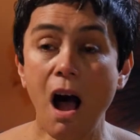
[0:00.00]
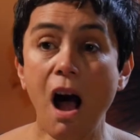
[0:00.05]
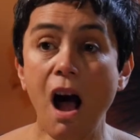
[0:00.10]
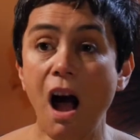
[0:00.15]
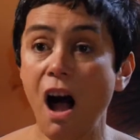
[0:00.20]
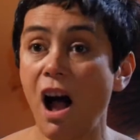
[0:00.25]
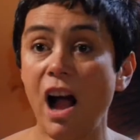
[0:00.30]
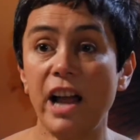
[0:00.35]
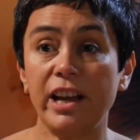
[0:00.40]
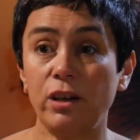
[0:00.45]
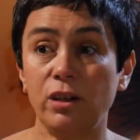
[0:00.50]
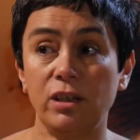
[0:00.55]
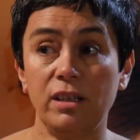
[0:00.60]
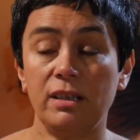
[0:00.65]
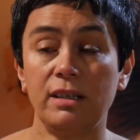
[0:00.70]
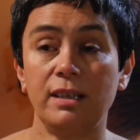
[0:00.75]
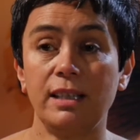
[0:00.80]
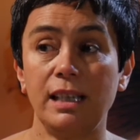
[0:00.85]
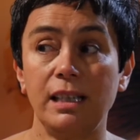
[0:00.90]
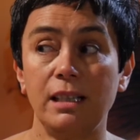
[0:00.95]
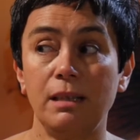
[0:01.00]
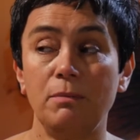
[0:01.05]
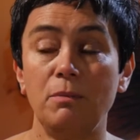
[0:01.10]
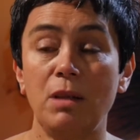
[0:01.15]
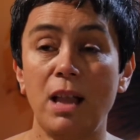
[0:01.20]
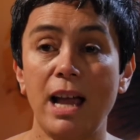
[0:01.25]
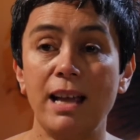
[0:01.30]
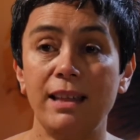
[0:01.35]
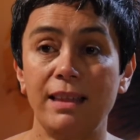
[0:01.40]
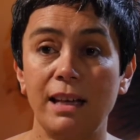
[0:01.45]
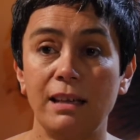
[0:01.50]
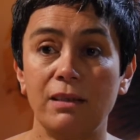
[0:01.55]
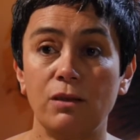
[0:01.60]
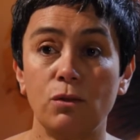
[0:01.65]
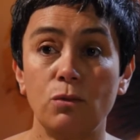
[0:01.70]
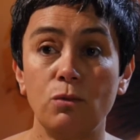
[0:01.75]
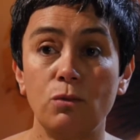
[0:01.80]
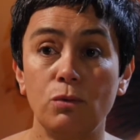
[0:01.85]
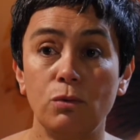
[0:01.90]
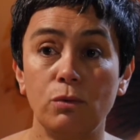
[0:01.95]
I couldn't see them like that at
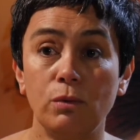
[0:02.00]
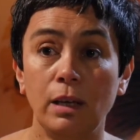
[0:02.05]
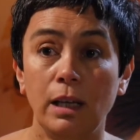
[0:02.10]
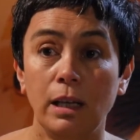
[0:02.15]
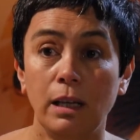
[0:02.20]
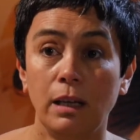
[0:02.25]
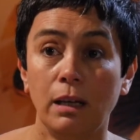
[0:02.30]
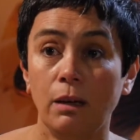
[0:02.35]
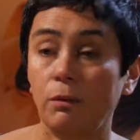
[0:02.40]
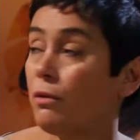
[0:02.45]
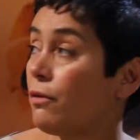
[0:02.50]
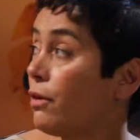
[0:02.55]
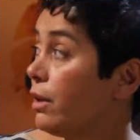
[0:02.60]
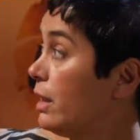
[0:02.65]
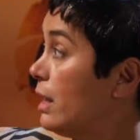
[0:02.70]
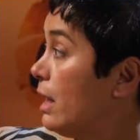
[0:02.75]
all. We've got an